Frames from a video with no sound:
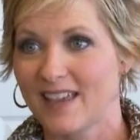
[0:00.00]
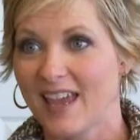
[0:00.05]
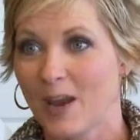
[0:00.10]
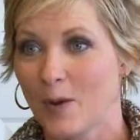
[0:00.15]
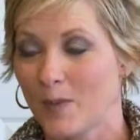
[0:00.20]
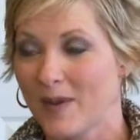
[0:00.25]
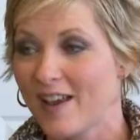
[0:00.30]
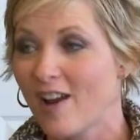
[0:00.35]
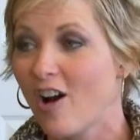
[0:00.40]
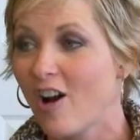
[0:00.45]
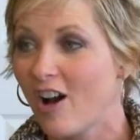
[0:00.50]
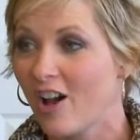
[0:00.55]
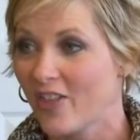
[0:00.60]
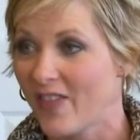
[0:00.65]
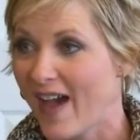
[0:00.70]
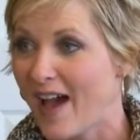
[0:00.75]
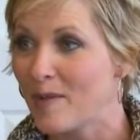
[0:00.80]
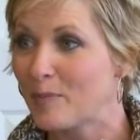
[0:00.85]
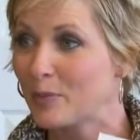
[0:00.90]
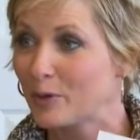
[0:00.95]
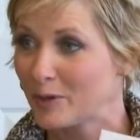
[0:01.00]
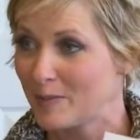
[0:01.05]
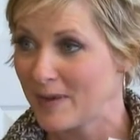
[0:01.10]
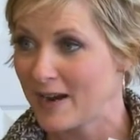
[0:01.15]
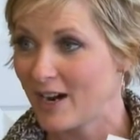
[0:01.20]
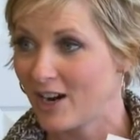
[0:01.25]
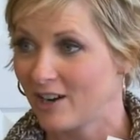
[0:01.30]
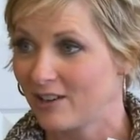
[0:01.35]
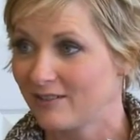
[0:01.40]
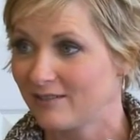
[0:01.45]
Okay, we call that
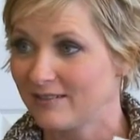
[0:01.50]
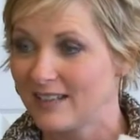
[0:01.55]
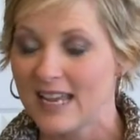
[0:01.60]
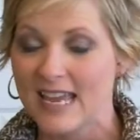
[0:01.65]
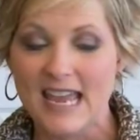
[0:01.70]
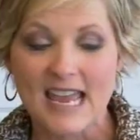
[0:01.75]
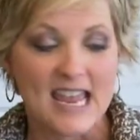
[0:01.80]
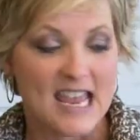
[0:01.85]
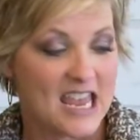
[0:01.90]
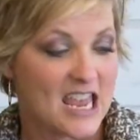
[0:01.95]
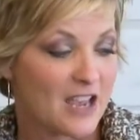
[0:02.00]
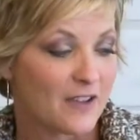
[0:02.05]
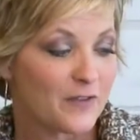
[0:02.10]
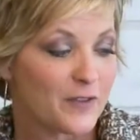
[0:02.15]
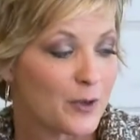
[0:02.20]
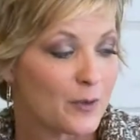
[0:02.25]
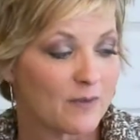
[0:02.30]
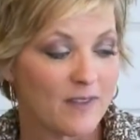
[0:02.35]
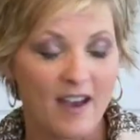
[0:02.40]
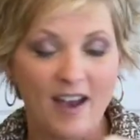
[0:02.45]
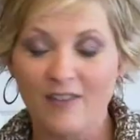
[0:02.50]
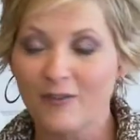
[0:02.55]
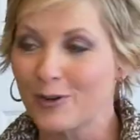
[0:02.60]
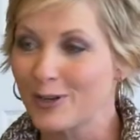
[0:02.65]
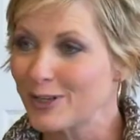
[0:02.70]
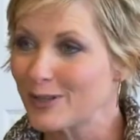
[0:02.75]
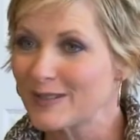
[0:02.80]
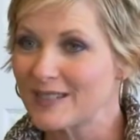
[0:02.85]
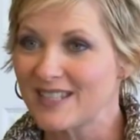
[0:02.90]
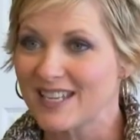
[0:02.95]
Premier. If you love
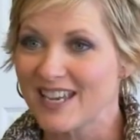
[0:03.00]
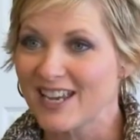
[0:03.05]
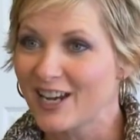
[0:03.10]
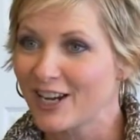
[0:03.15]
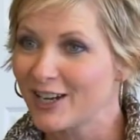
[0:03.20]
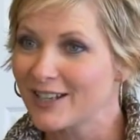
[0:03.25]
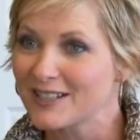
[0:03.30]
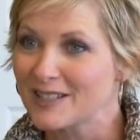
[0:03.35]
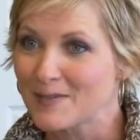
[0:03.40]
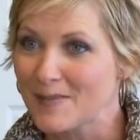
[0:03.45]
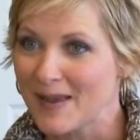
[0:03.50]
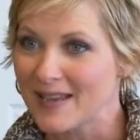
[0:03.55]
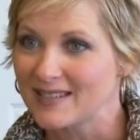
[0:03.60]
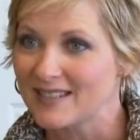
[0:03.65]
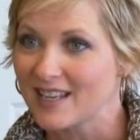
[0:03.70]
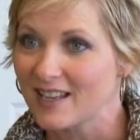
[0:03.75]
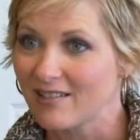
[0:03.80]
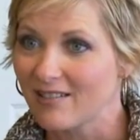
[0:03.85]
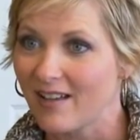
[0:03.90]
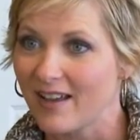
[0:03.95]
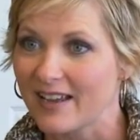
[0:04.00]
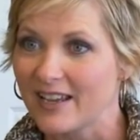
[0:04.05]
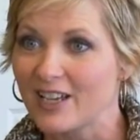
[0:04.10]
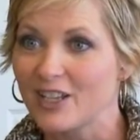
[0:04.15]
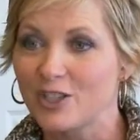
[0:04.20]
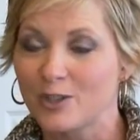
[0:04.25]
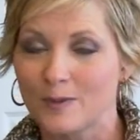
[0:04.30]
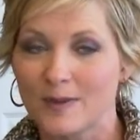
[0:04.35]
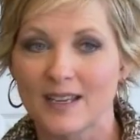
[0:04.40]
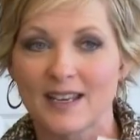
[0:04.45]
what you see here as a basic
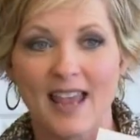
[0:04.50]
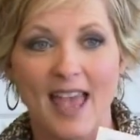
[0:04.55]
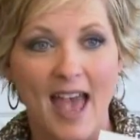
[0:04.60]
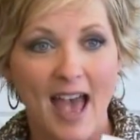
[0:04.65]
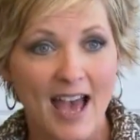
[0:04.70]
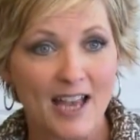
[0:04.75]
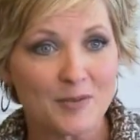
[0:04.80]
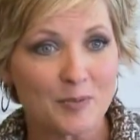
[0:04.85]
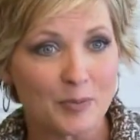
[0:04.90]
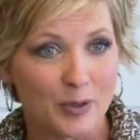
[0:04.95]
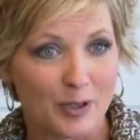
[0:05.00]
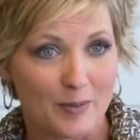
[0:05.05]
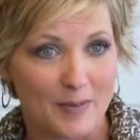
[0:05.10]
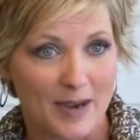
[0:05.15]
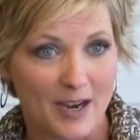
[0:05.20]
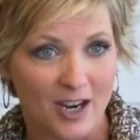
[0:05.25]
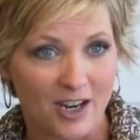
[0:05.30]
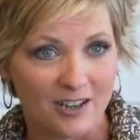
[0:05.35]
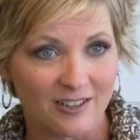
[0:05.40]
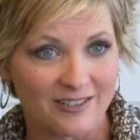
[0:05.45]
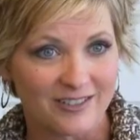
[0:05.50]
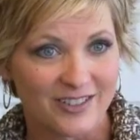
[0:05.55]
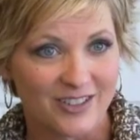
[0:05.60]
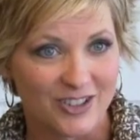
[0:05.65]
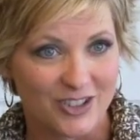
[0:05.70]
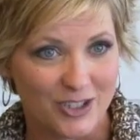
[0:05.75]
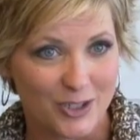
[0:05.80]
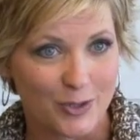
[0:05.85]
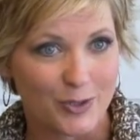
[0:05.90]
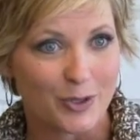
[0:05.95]
client, you can add Premier
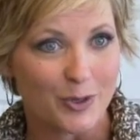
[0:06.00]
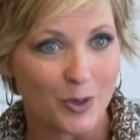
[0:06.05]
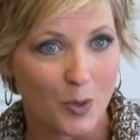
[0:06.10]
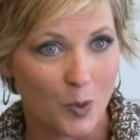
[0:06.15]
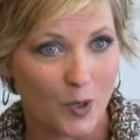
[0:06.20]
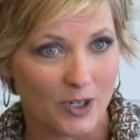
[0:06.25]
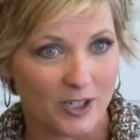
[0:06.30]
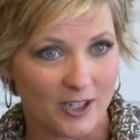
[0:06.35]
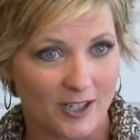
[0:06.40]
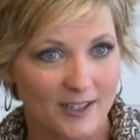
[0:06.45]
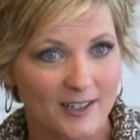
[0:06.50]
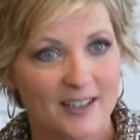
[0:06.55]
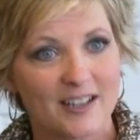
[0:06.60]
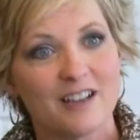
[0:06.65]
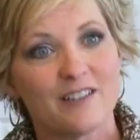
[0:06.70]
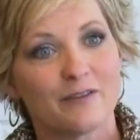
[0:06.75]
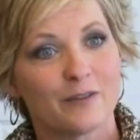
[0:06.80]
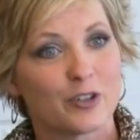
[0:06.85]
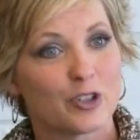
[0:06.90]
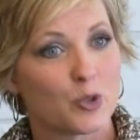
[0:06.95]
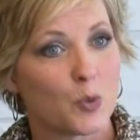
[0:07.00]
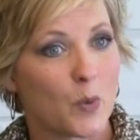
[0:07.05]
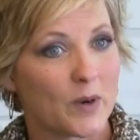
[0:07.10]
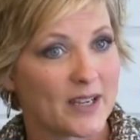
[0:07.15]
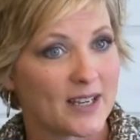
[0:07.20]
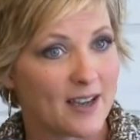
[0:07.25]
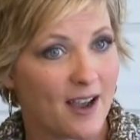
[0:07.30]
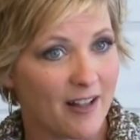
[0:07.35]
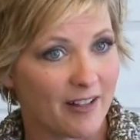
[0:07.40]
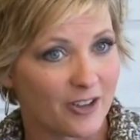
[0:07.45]
to your order for
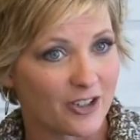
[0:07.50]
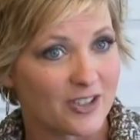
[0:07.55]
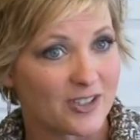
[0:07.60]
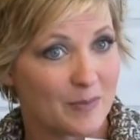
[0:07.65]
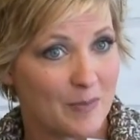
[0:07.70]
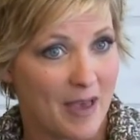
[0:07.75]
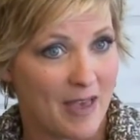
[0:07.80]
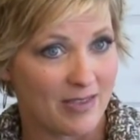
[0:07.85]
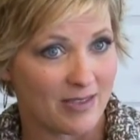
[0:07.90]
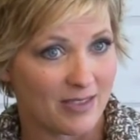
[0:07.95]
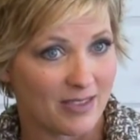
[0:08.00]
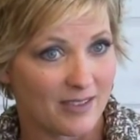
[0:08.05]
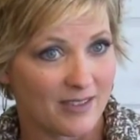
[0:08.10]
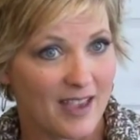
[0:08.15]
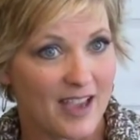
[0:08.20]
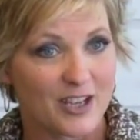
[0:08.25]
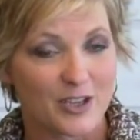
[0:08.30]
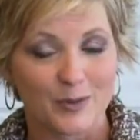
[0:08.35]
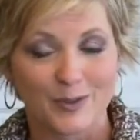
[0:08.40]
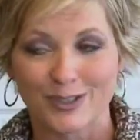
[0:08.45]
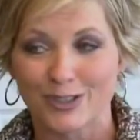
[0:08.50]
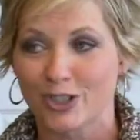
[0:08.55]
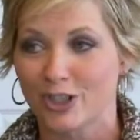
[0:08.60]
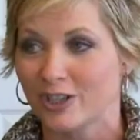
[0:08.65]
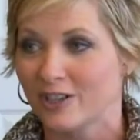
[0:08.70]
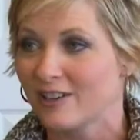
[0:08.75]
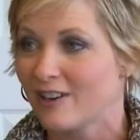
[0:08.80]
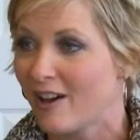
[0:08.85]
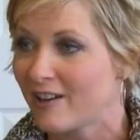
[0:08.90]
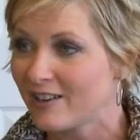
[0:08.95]
$20 a month, and you can
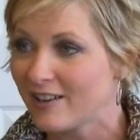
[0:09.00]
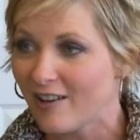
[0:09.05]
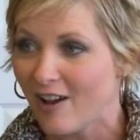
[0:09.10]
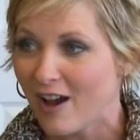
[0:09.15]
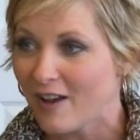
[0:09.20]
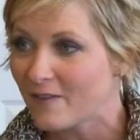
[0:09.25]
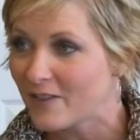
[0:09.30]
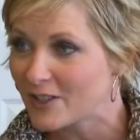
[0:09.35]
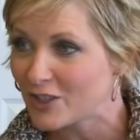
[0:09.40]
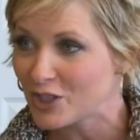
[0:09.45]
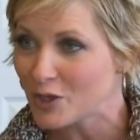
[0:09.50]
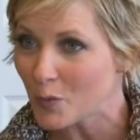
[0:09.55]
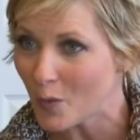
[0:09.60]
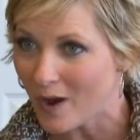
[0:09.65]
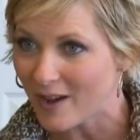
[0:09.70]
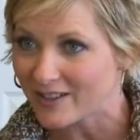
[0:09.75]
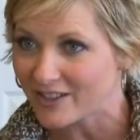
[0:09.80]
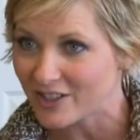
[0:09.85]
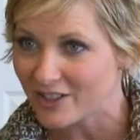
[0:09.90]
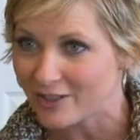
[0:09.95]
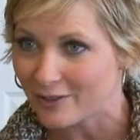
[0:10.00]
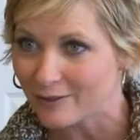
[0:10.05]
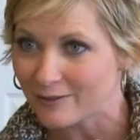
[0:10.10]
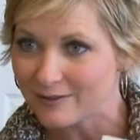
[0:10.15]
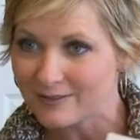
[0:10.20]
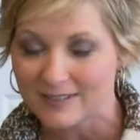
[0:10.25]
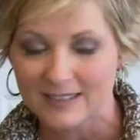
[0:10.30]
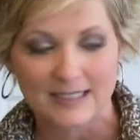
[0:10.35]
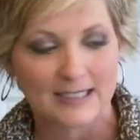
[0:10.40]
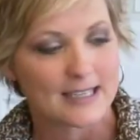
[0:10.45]
turn it on and off as you want to,
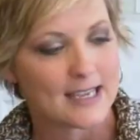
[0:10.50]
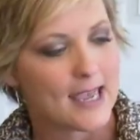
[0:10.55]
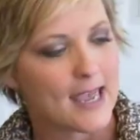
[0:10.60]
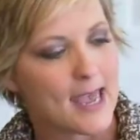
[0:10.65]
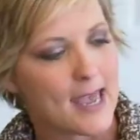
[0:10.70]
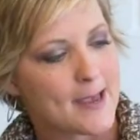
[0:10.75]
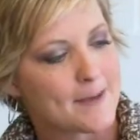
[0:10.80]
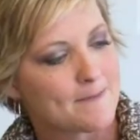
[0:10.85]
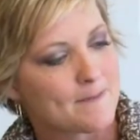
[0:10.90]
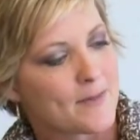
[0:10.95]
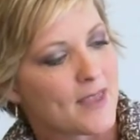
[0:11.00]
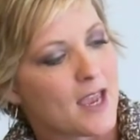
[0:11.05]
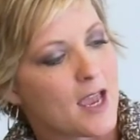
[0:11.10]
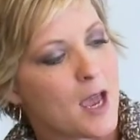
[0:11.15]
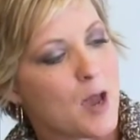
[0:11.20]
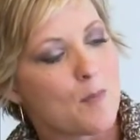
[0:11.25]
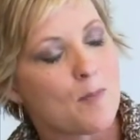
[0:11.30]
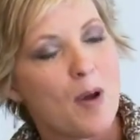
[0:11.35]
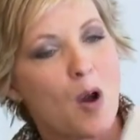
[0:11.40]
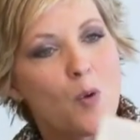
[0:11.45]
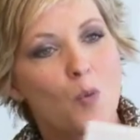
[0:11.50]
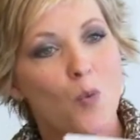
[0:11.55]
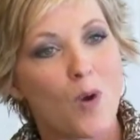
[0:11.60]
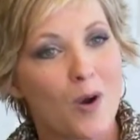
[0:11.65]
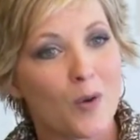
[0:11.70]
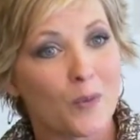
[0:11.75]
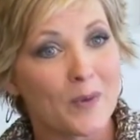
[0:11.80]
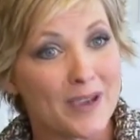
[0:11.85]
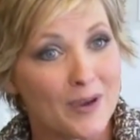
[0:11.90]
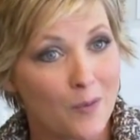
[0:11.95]
okay? But
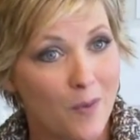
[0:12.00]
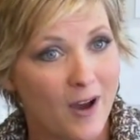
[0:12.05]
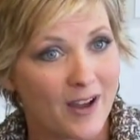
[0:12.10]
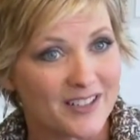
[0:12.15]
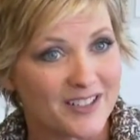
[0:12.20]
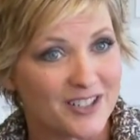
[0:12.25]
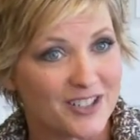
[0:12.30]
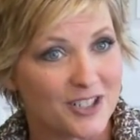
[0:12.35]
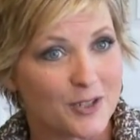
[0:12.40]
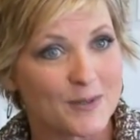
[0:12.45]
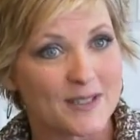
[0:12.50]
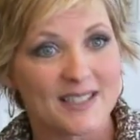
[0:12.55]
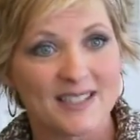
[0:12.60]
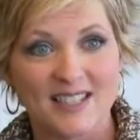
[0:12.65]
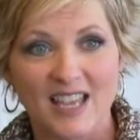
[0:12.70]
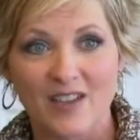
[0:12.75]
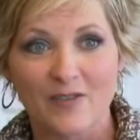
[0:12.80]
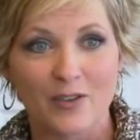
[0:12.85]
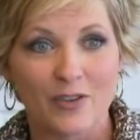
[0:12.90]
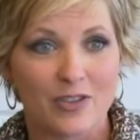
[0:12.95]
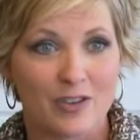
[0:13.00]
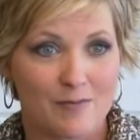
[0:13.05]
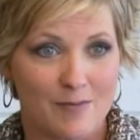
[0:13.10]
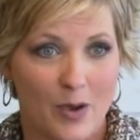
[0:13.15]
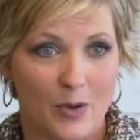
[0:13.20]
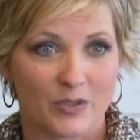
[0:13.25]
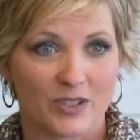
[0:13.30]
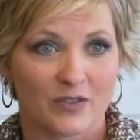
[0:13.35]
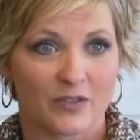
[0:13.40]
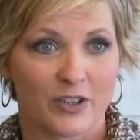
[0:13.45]
what we want to do is save you the
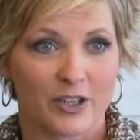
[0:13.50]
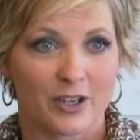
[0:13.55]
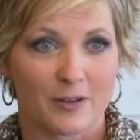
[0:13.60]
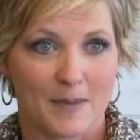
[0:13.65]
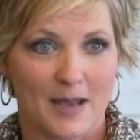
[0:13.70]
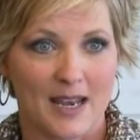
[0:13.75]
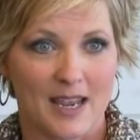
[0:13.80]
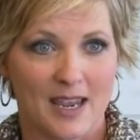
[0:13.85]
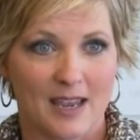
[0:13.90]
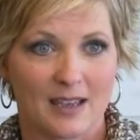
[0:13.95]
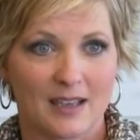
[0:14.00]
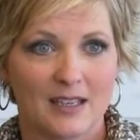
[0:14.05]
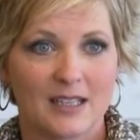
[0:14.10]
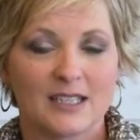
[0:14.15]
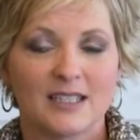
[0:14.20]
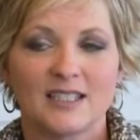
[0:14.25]
most for your money.